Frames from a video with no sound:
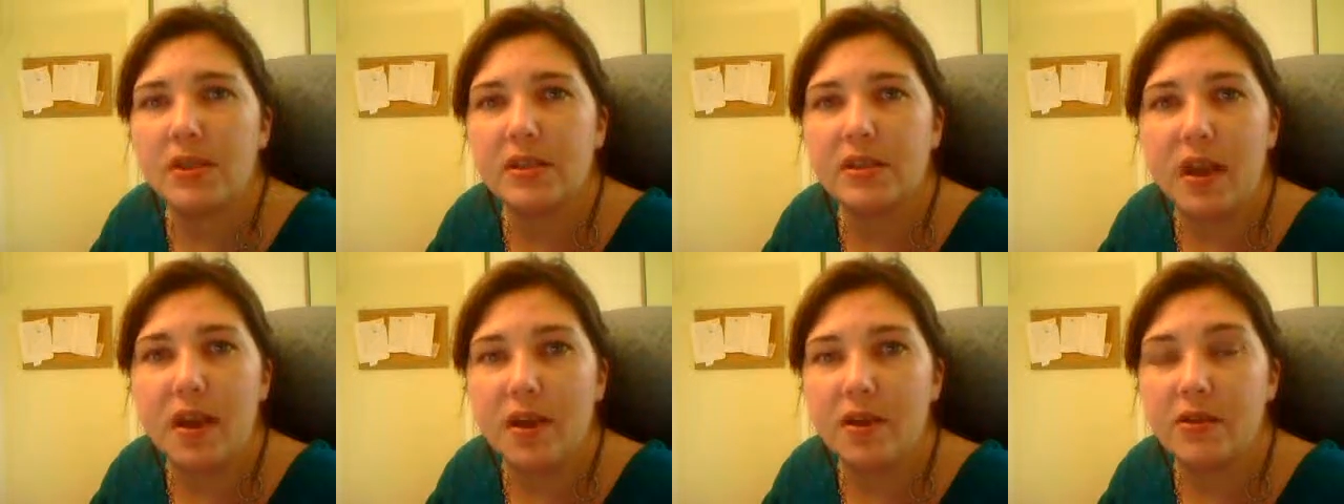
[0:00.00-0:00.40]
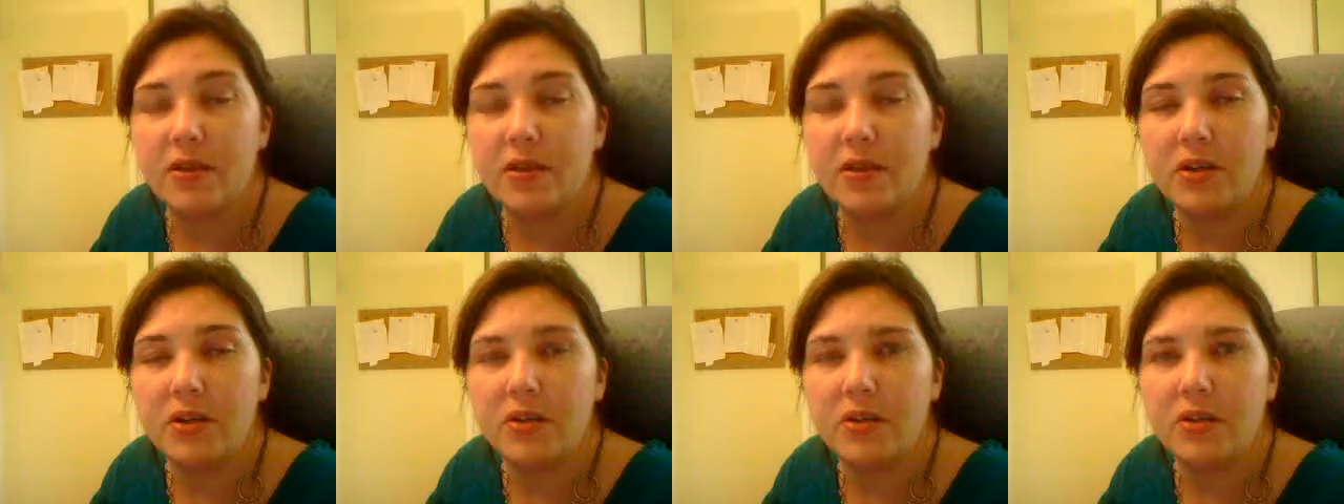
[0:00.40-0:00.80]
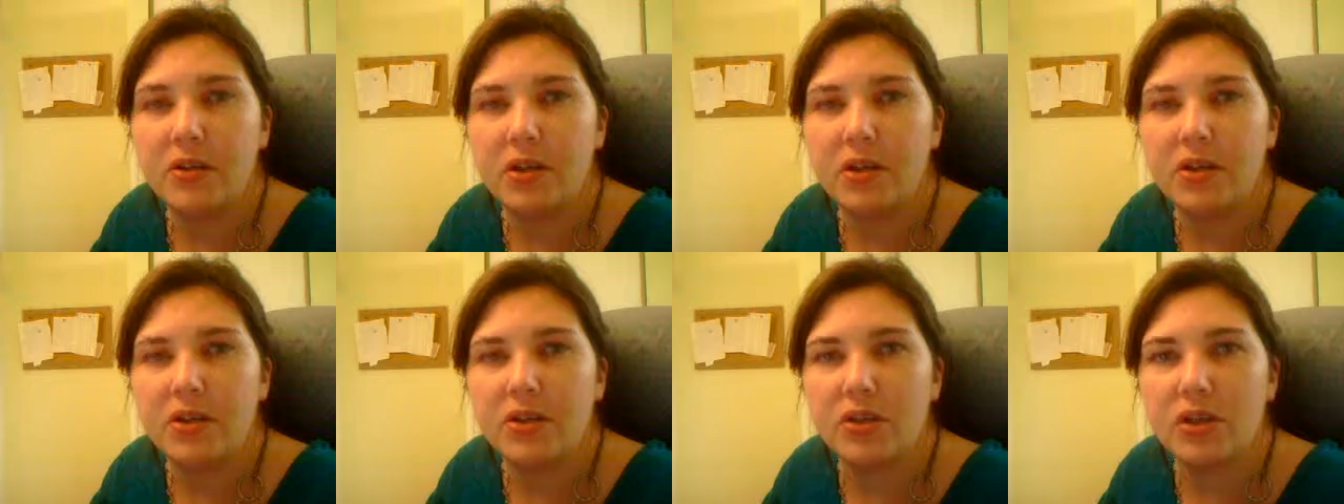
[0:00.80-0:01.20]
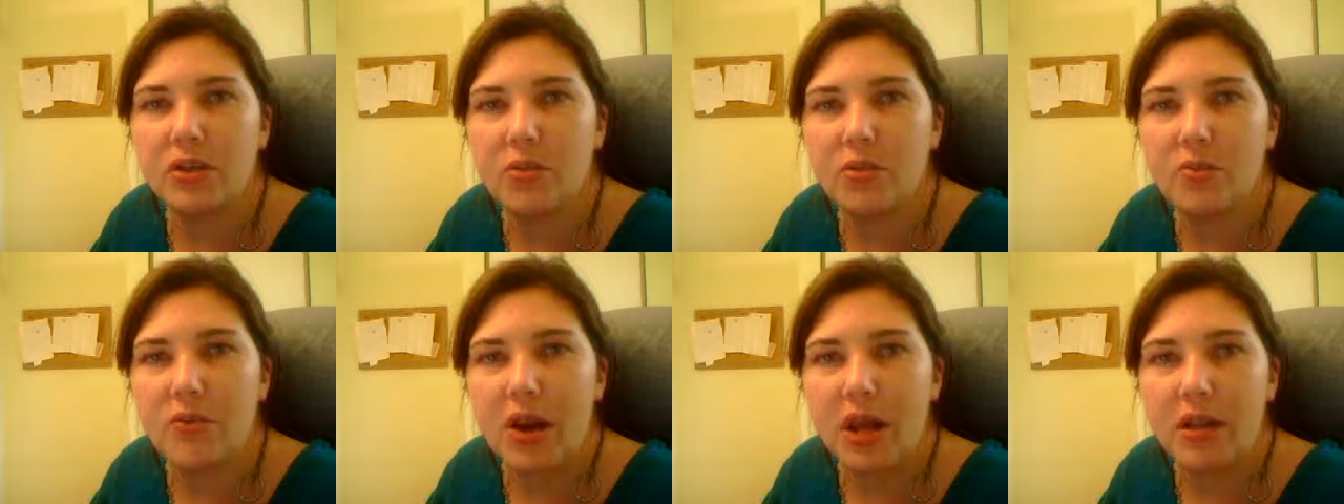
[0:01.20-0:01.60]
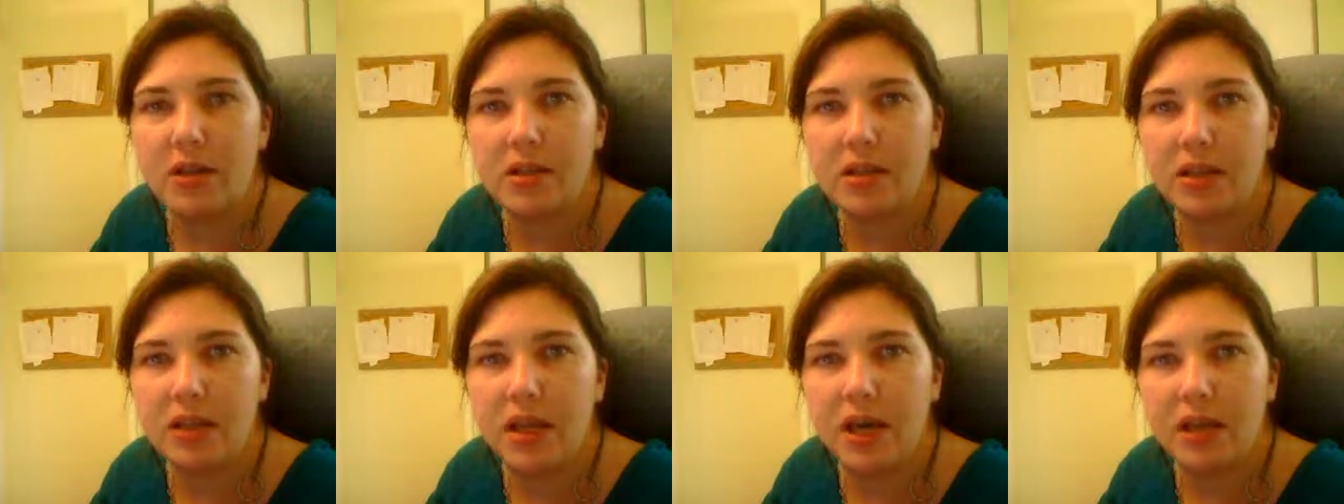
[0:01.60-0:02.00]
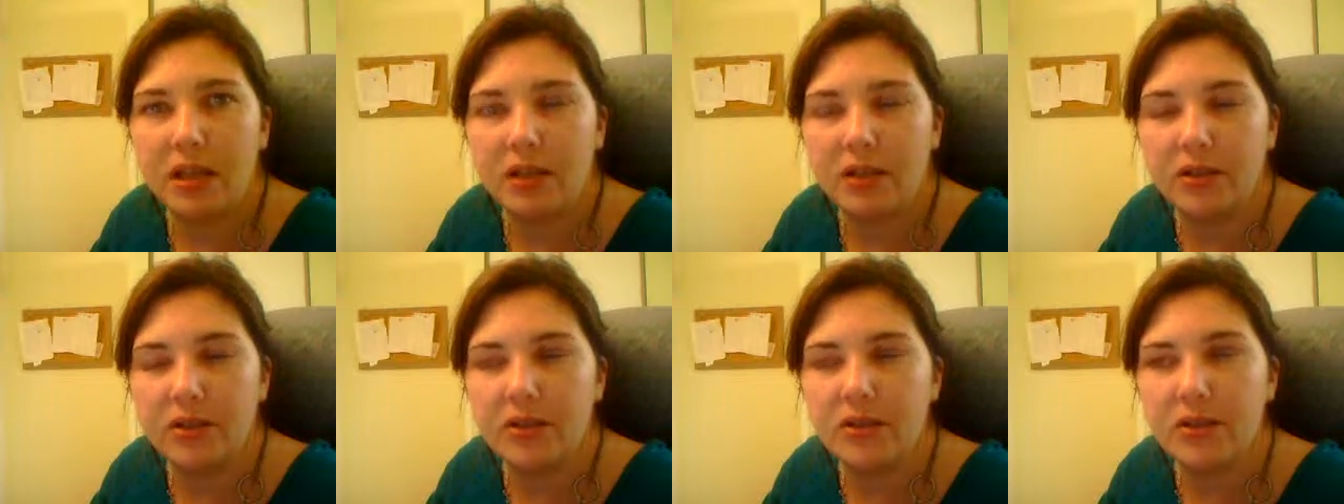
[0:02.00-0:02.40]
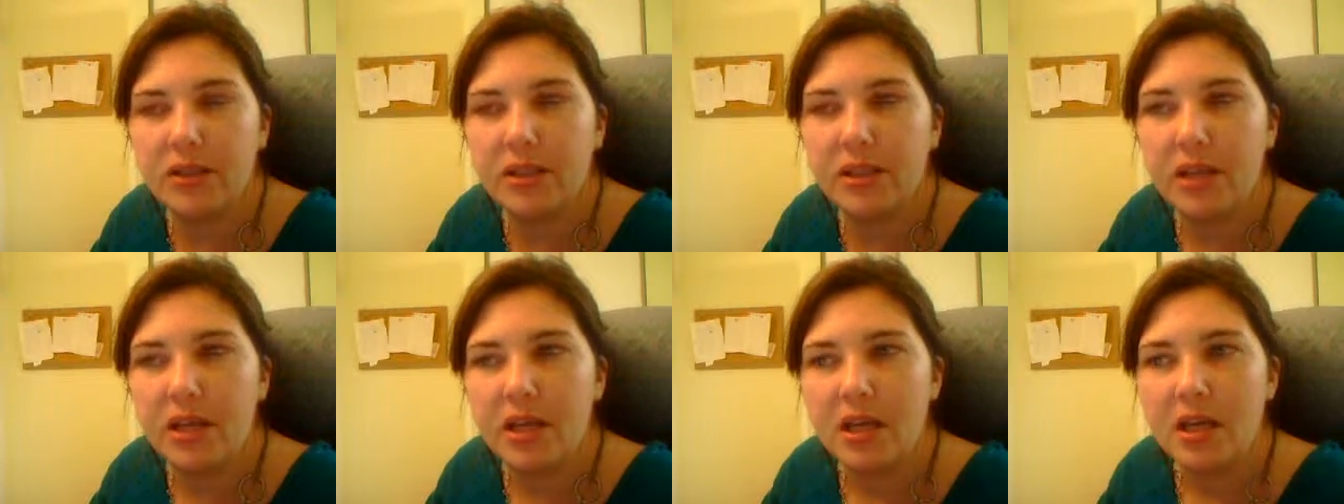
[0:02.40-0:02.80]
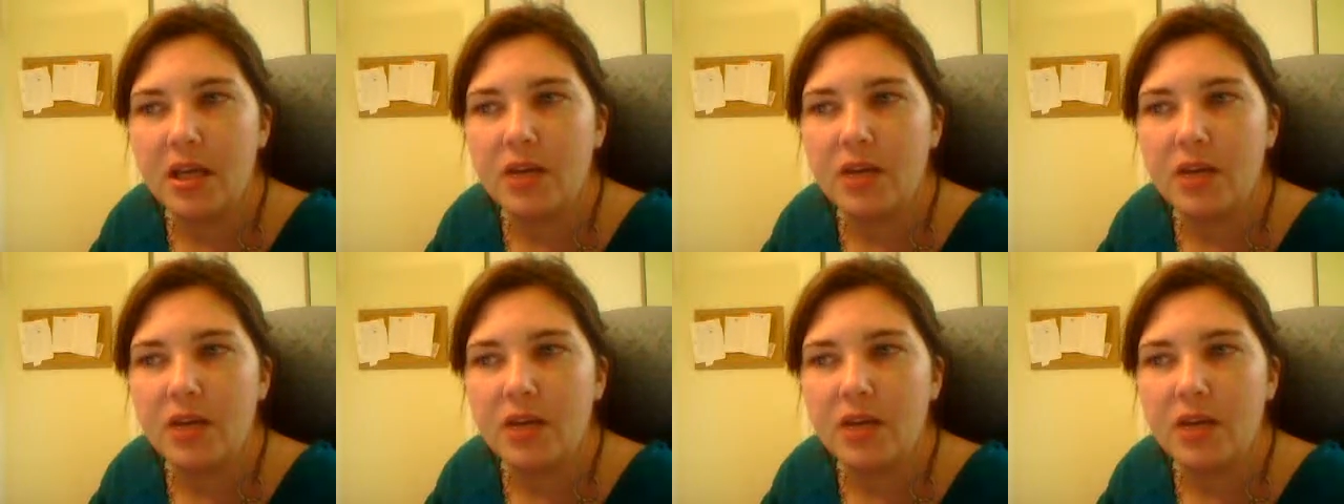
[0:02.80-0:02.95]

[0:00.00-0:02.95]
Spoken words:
style it according to your brand and colors.